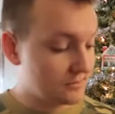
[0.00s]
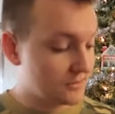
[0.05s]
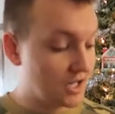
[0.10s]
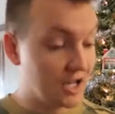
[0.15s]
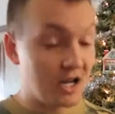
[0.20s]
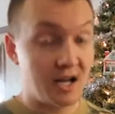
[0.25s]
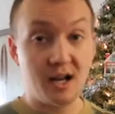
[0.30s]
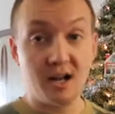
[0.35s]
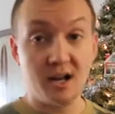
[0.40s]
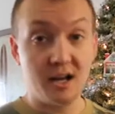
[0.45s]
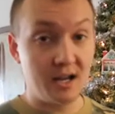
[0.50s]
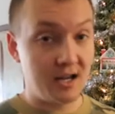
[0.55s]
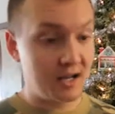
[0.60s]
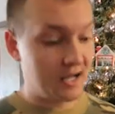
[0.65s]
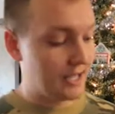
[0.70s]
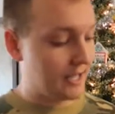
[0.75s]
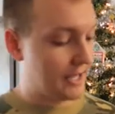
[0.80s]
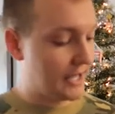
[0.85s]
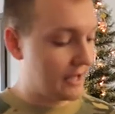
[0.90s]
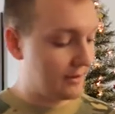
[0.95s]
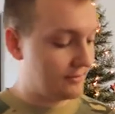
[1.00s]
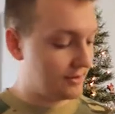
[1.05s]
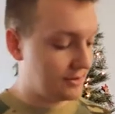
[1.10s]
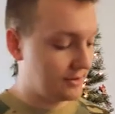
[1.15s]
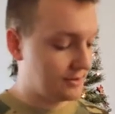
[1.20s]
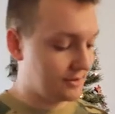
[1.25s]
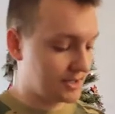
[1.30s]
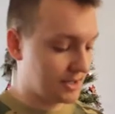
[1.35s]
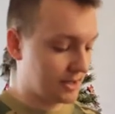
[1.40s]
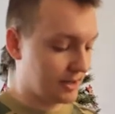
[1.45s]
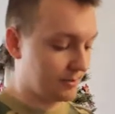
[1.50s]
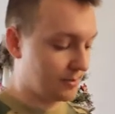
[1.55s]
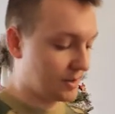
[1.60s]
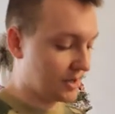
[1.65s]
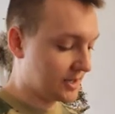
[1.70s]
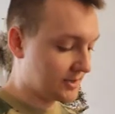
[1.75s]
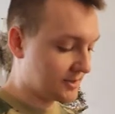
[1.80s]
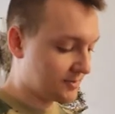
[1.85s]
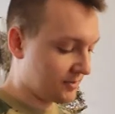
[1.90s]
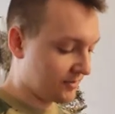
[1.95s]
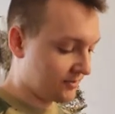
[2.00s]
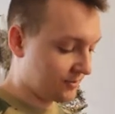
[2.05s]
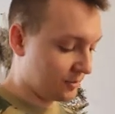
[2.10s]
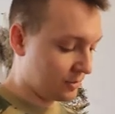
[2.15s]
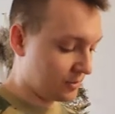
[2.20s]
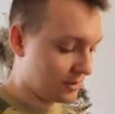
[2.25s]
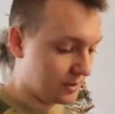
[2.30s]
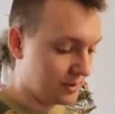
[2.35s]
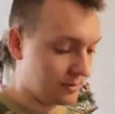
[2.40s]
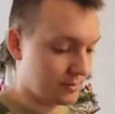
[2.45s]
I haven't used AirPods before,